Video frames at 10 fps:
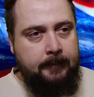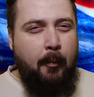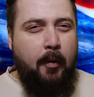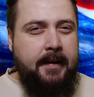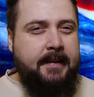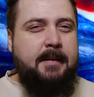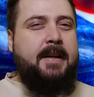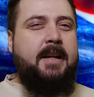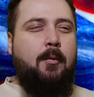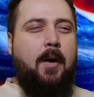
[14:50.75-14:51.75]
and what does he
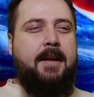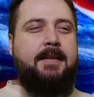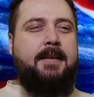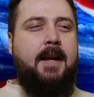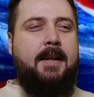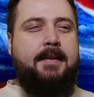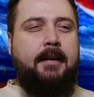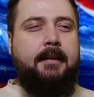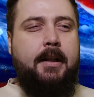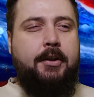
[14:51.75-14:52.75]
mean when he
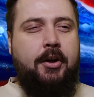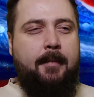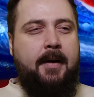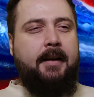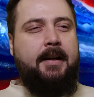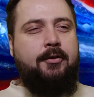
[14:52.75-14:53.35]
says legitimately